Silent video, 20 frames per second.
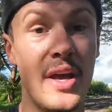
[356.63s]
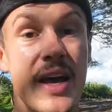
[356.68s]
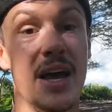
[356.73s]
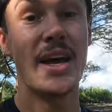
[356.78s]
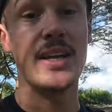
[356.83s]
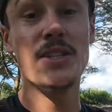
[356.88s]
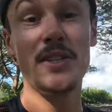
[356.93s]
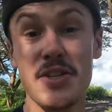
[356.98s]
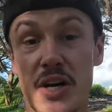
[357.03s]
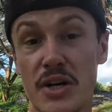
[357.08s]

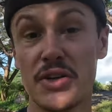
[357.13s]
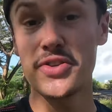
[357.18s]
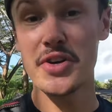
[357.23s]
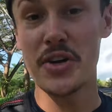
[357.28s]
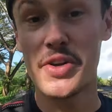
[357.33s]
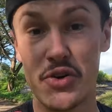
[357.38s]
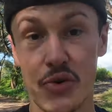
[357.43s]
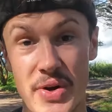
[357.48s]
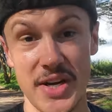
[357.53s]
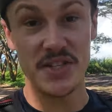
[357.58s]
And don't
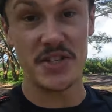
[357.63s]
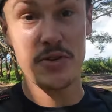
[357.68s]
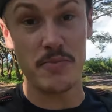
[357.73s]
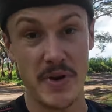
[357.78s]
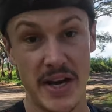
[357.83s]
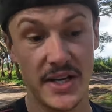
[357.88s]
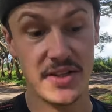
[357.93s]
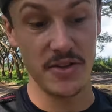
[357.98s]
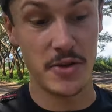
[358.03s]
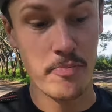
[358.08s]

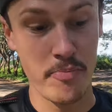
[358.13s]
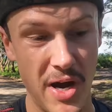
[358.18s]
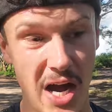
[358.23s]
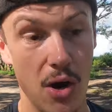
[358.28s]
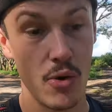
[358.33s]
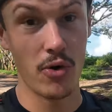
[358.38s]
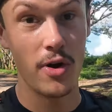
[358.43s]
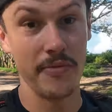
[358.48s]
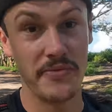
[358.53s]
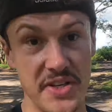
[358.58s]
underestimate the
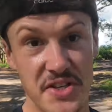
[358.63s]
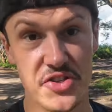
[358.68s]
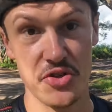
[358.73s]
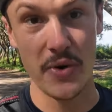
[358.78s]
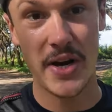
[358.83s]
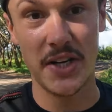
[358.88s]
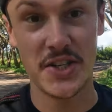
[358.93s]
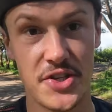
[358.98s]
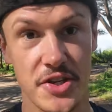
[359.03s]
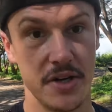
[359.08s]
power of
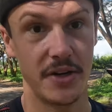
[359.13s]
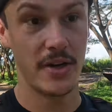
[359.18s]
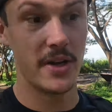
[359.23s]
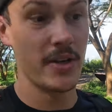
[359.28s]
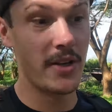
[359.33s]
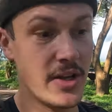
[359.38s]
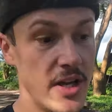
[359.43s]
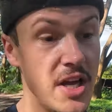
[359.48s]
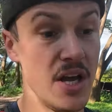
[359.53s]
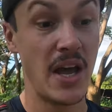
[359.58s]
distraction.
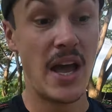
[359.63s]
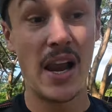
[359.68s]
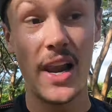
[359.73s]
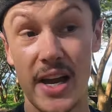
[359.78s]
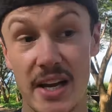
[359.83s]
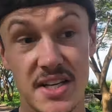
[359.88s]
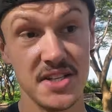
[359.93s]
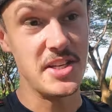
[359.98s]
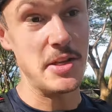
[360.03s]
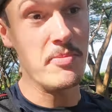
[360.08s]

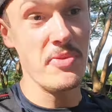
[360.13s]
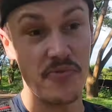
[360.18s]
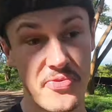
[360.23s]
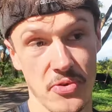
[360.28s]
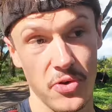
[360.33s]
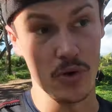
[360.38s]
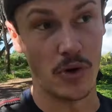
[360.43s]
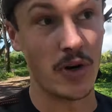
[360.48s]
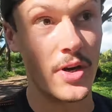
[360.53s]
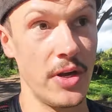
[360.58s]
Like I said
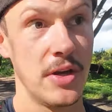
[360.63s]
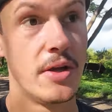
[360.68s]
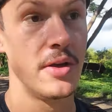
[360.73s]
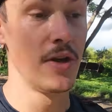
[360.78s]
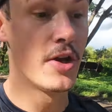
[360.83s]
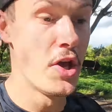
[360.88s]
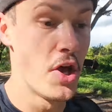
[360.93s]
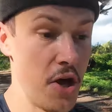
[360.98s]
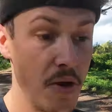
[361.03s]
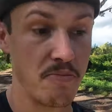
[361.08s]
before,
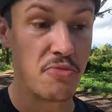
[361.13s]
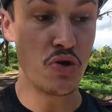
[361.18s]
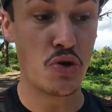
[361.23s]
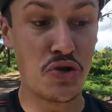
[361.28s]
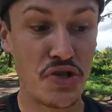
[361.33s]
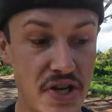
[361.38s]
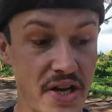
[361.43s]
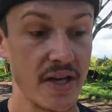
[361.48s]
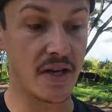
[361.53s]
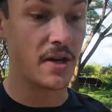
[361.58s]

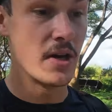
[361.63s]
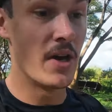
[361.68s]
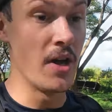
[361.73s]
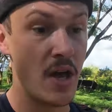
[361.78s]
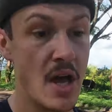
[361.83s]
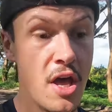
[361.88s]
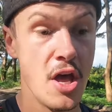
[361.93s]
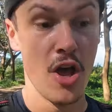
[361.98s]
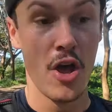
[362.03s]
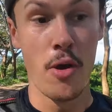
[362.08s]
music,
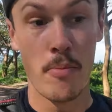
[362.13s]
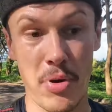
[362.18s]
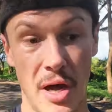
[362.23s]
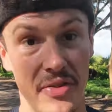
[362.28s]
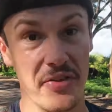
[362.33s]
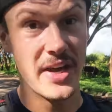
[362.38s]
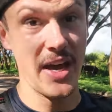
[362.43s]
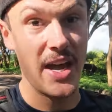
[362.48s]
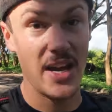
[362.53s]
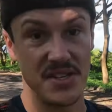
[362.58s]

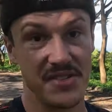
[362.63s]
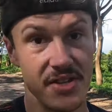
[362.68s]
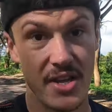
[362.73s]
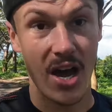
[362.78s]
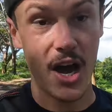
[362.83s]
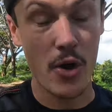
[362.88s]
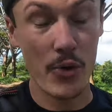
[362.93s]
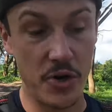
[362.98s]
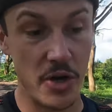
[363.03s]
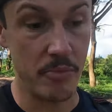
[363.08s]
podcast,
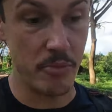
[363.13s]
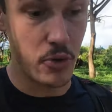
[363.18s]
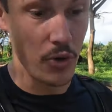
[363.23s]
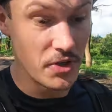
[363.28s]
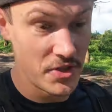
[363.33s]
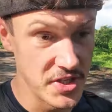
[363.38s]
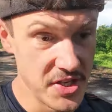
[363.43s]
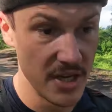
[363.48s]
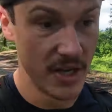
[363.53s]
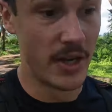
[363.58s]

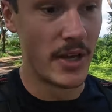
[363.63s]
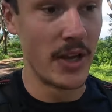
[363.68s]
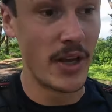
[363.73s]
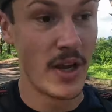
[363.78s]
audiobooks,